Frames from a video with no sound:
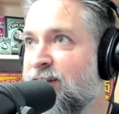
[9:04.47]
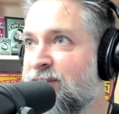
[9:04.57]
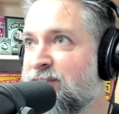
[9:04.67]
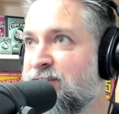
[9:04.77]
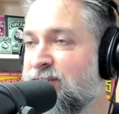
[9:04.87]

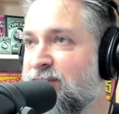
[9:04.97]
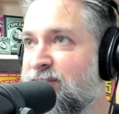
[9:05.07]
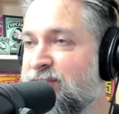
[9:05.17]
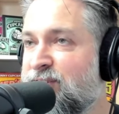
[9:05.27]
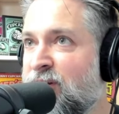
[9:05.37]

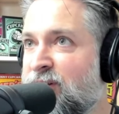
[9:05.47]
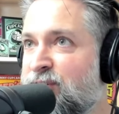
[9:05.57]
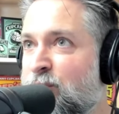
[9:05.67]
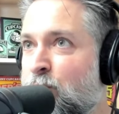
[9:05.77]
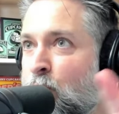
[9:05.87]
stuck
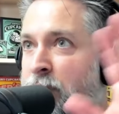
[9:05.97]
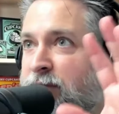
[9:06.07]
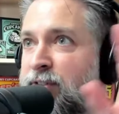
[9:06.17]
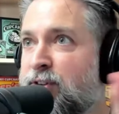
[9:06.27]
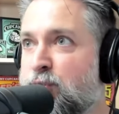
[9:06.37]
to one
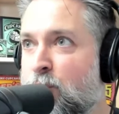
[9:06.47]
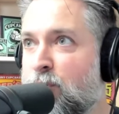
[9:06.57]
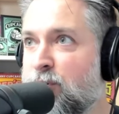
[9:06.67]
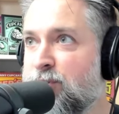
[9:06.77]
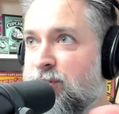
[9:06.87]
of the
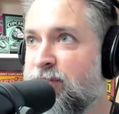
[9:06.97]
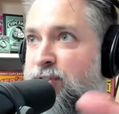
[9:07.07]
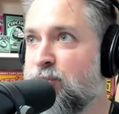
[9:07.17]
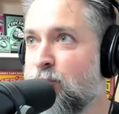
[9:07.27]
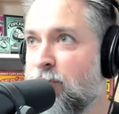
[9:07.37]
doors of the
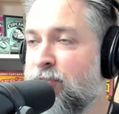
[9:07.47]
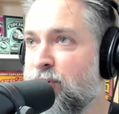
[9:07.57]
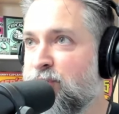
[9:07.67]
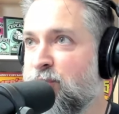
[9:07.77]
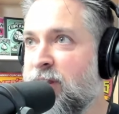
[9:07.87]
two
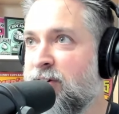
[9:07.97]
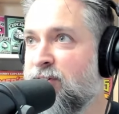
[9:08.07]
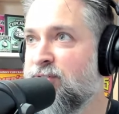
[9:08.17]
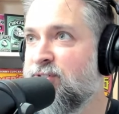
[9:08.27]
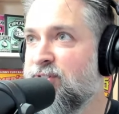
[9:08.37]

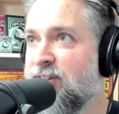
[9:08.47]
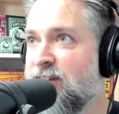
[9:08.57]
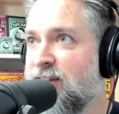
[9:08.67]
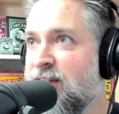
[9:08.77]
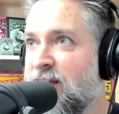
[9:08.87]
refrigerators.
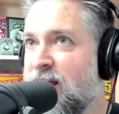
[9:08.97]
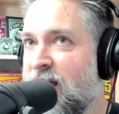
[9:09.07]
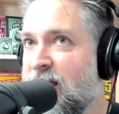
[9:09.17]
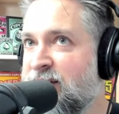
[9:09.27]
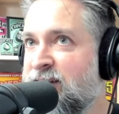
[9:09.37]

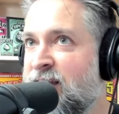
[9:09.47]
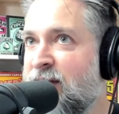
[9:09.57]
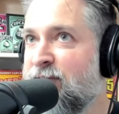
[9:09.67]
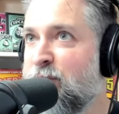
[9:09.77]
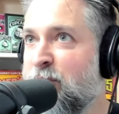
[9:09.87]
I didn't
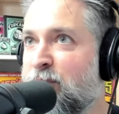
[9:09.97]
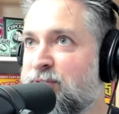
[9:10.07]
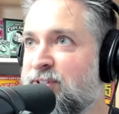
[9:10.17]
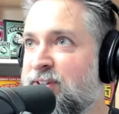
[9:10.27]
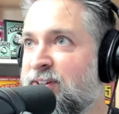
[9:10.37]
have the
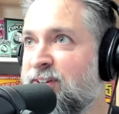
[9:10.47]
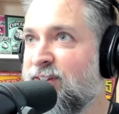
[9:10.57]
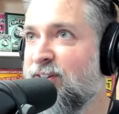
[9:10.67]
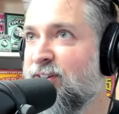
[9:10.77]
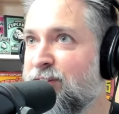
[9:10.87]
person
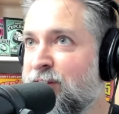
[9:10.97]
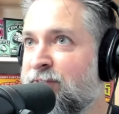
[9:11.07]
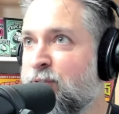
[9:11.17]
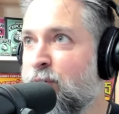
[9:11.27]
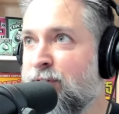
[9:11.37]

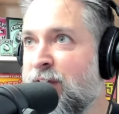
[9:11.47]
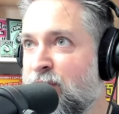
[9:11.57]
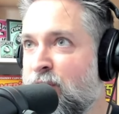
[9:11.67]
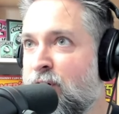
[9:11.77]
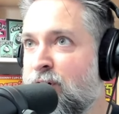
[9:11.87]
lift over that
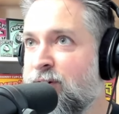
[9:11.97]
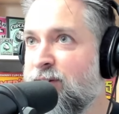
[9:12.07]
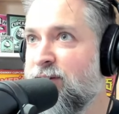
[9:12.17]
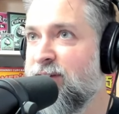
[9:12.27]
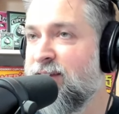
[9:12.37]
card.
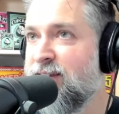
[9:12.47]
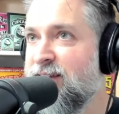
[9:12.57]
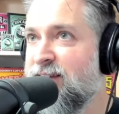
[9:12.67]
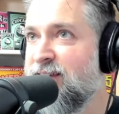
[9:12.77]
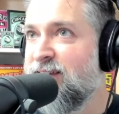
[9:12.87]

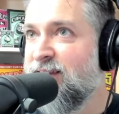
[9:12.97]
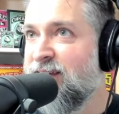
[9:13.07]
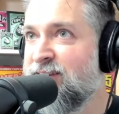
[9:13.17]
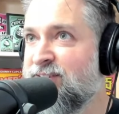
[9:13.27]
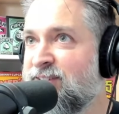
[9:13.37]

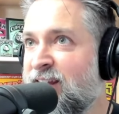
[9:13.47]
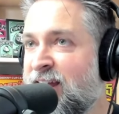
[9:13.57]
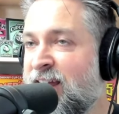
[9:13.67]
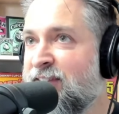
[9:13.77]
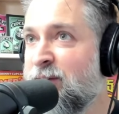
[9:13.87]
Instead,
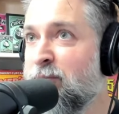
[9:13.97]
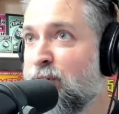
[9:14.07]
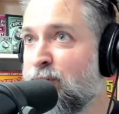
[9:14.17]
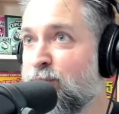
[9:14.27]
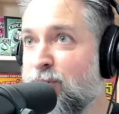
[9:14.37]
I had them
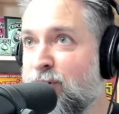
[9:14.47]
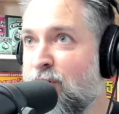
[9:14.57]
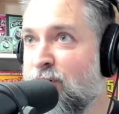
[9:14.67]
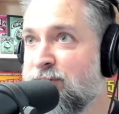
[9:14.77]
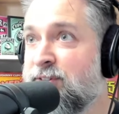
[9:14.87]
look through the
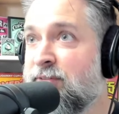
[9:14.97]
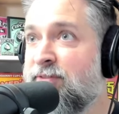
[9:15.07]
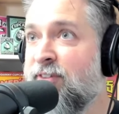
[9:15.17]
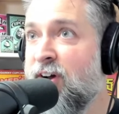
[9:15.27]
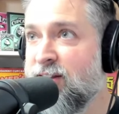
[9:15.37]
cards to
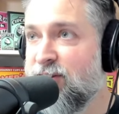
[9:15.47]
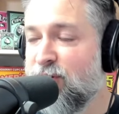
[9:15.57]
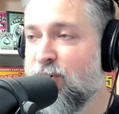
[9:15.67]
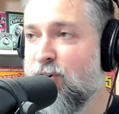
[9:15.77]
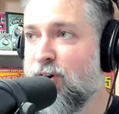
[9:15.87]
find
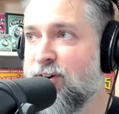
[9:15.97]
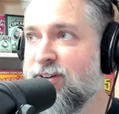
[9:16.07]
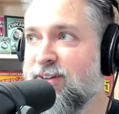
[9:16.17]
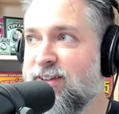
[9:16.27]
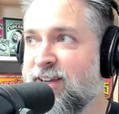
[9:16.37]
their
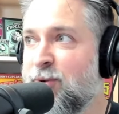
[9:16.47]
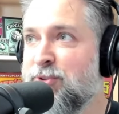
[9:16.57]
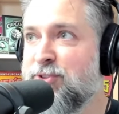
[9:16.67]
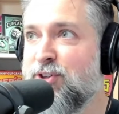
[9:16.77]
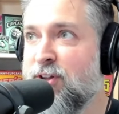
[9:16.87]
card, and it
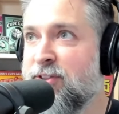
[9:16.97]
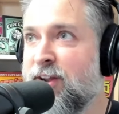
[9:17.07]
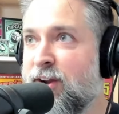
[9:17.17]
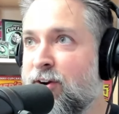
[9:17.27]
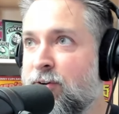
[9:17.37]
was not
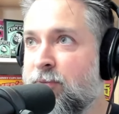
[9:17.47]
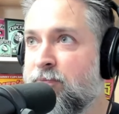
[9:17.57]
there.